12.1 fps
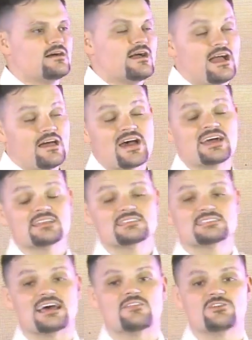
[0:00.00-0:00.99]
And that is
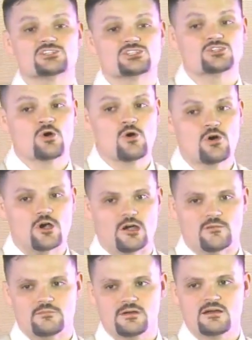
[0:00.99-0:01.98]
that the
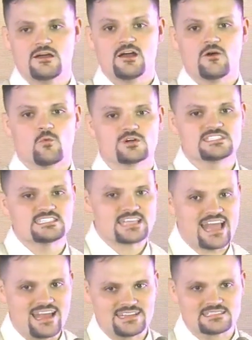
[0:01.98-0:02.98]
storm was
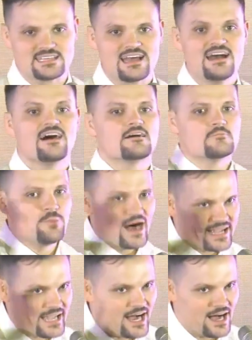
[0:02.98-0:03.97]
sent by
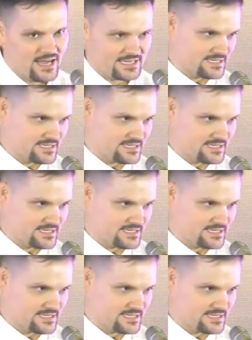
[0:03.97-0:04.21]
God.